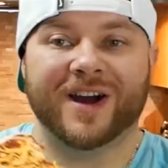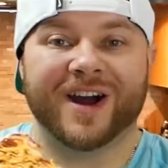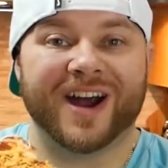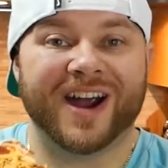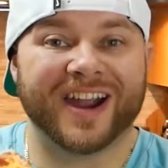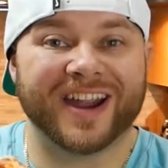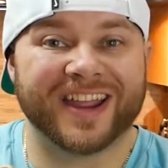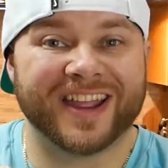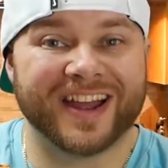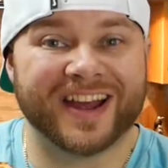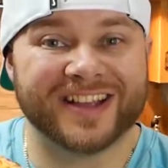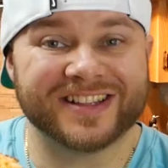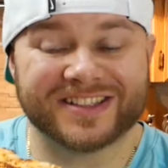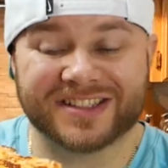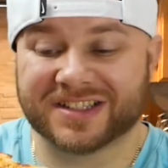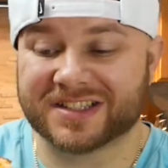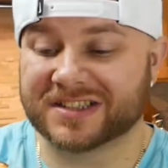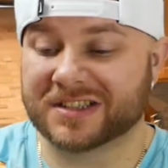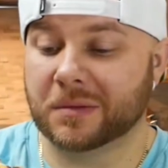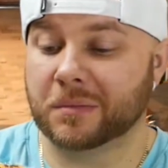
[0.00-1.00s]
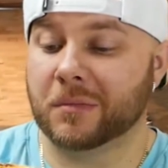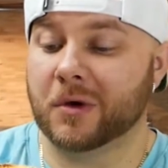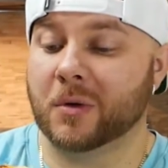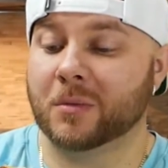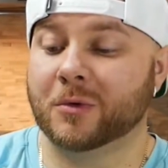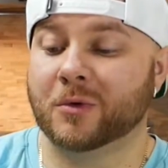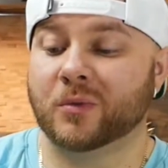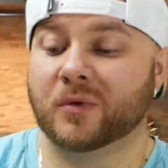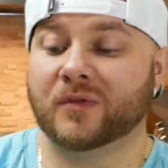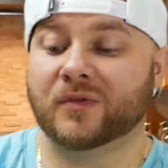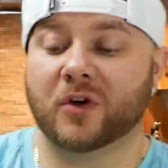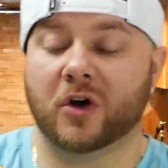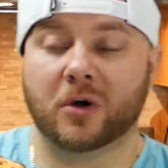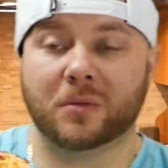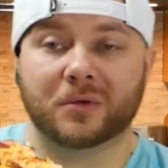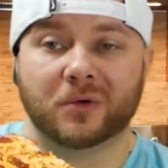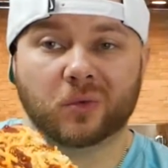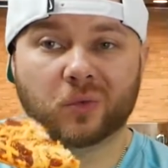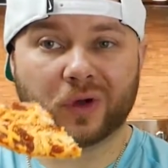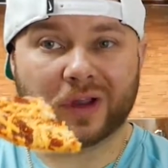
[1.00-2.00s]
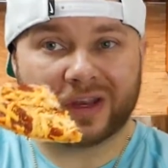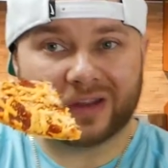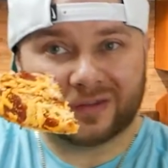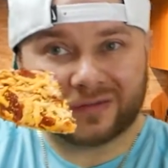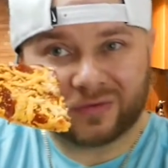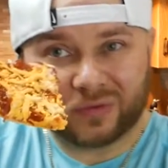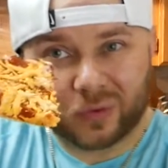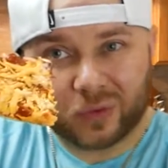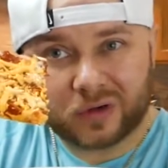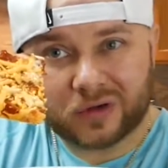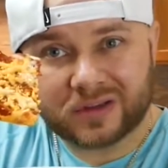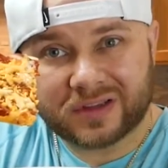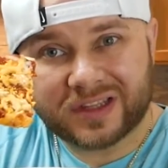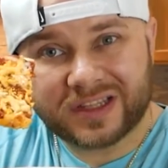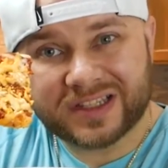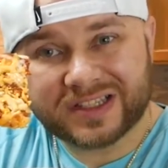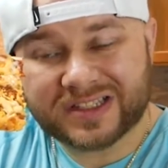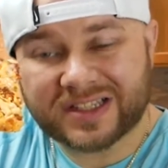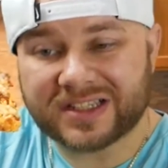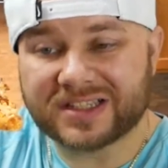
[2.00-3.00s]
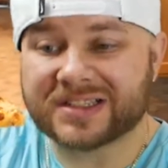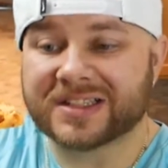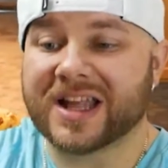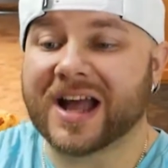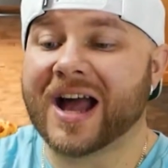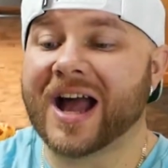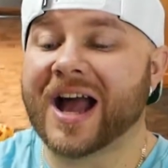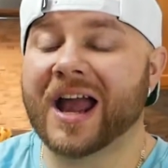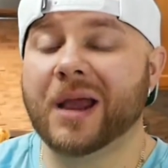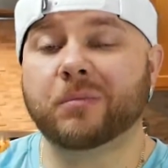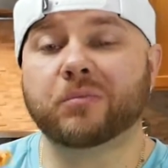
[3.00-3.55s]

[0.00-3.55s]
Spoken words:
Alright guys, this is the moment we've all been waiting for. This is the high